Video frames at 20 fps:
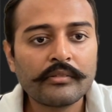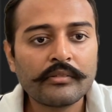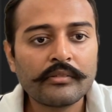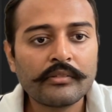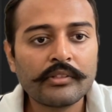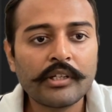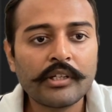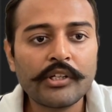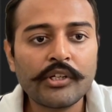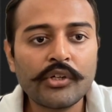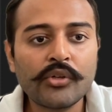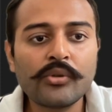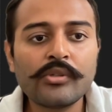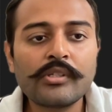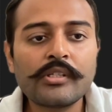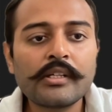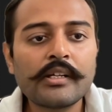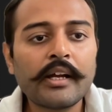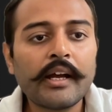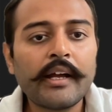The
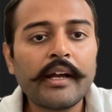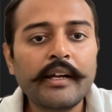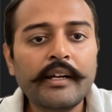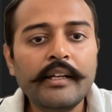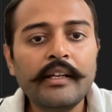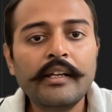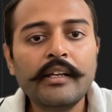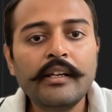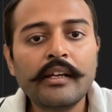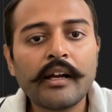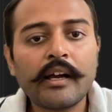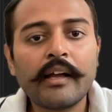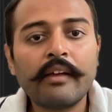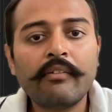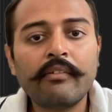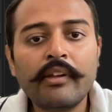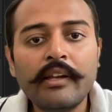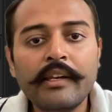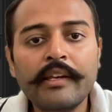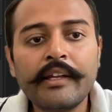user ID, I
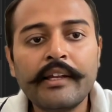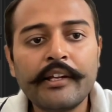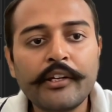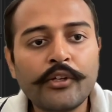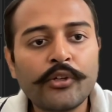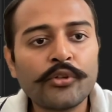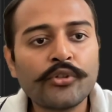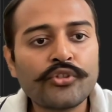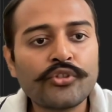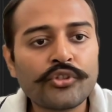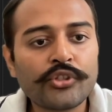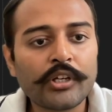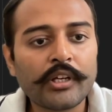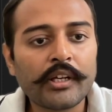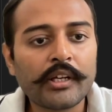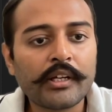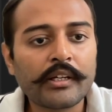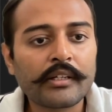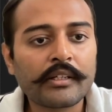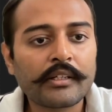will need to
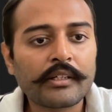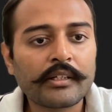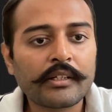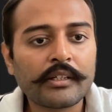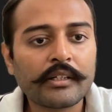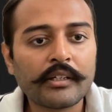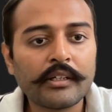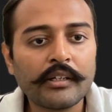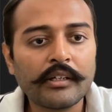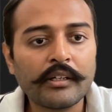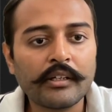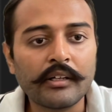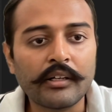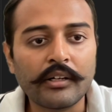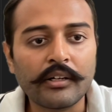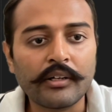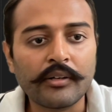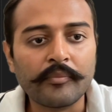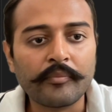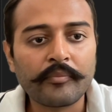check
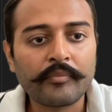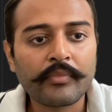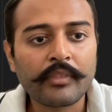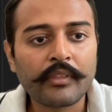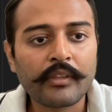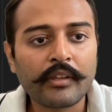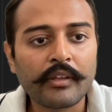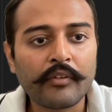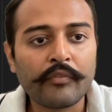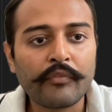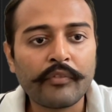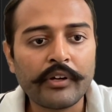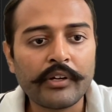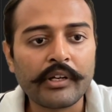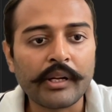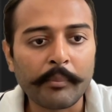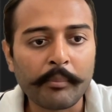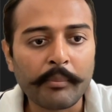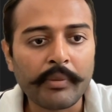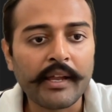if it
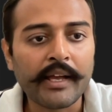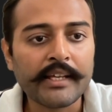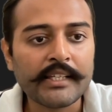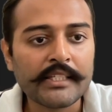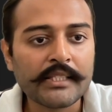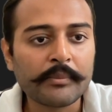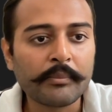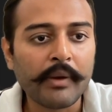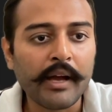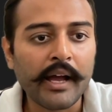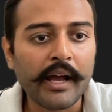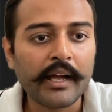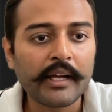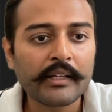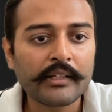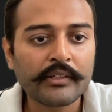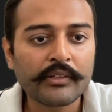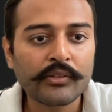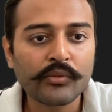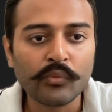replies back
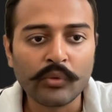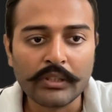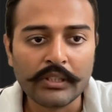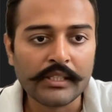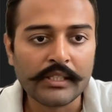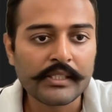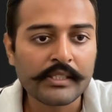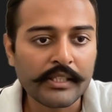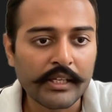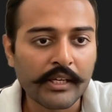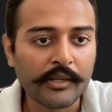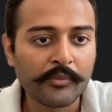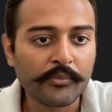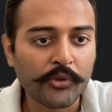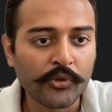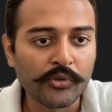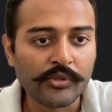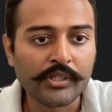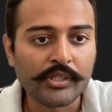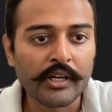with the same
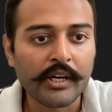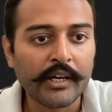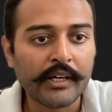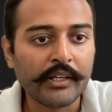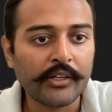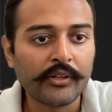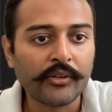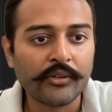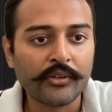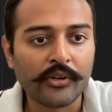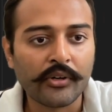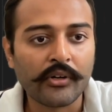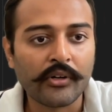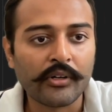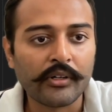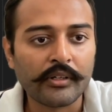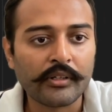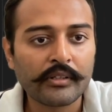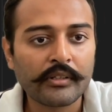user ID or not.